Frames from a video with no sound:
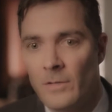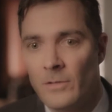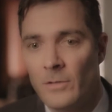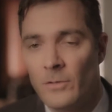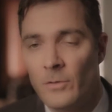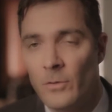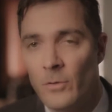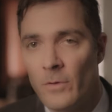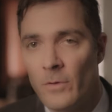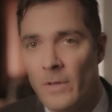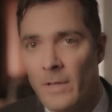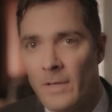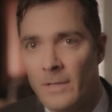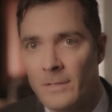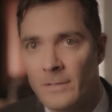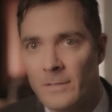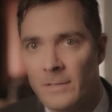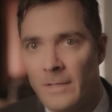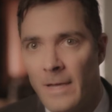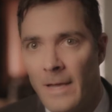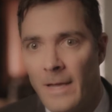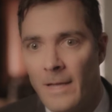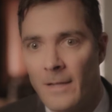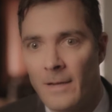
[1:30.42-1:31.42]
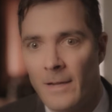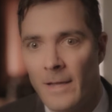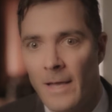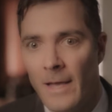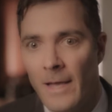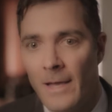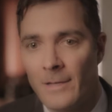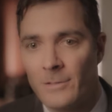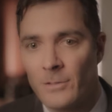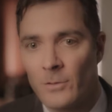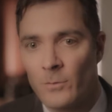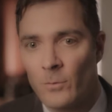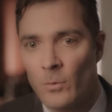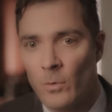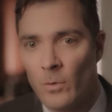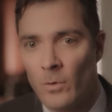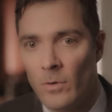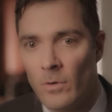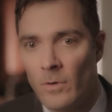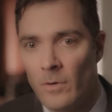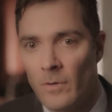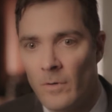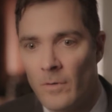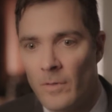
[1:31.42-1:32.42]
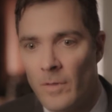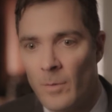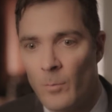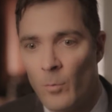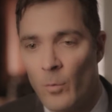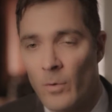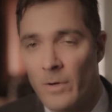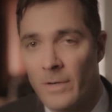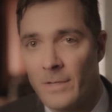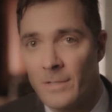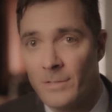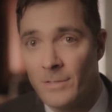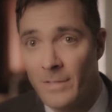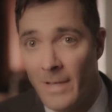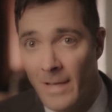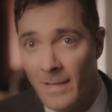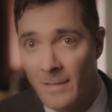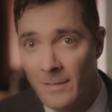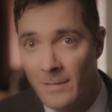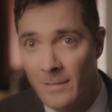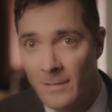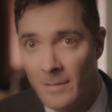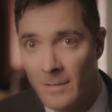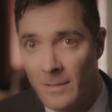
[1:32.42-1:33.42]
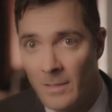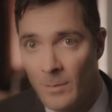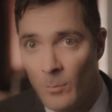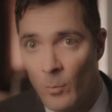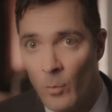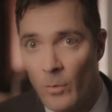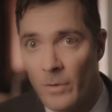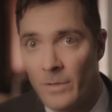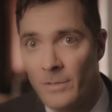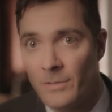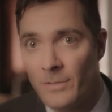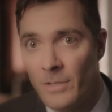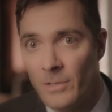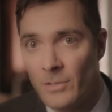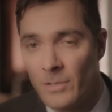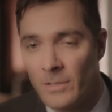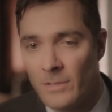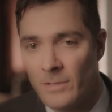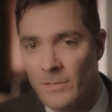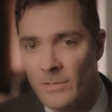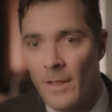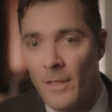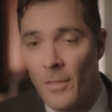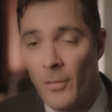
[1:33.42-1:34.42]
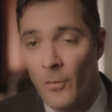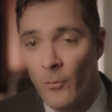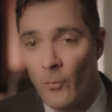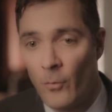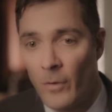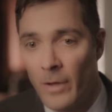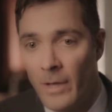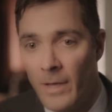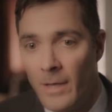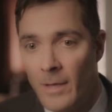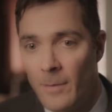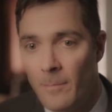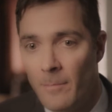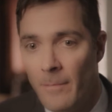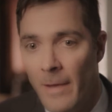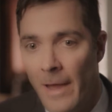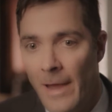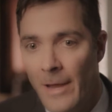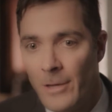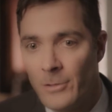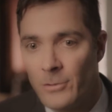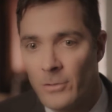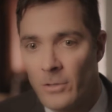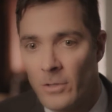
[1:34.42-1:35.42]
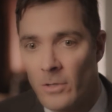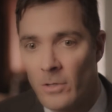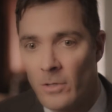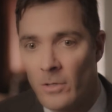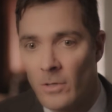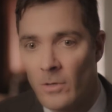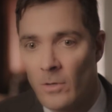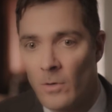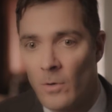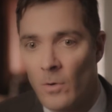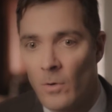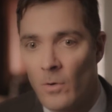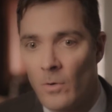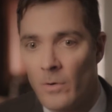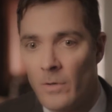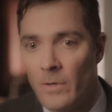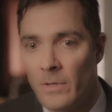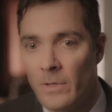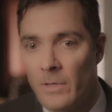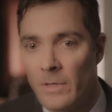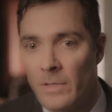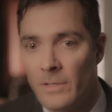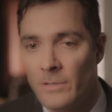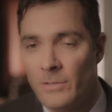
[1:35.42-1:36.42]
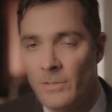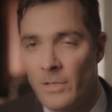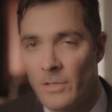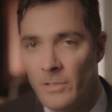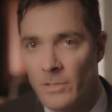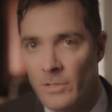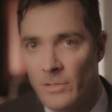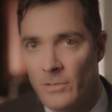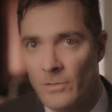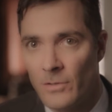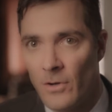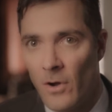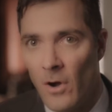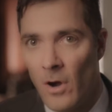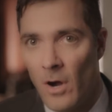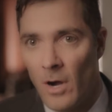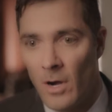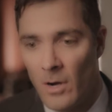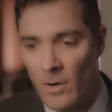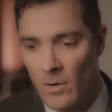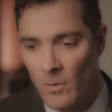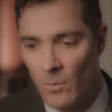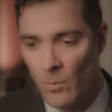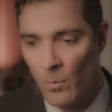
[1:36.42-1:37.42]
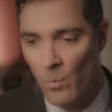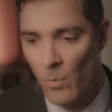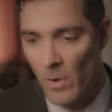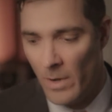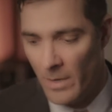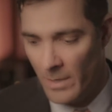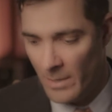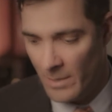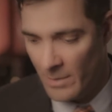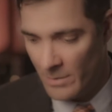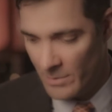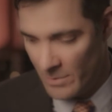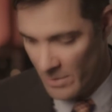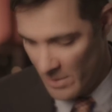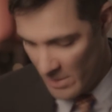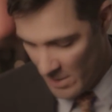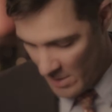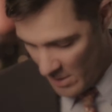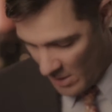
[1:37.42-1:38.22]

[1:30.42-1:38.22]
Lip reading: to do this. And as a rule, the more descent, the more incisions. The three major incisions are, one is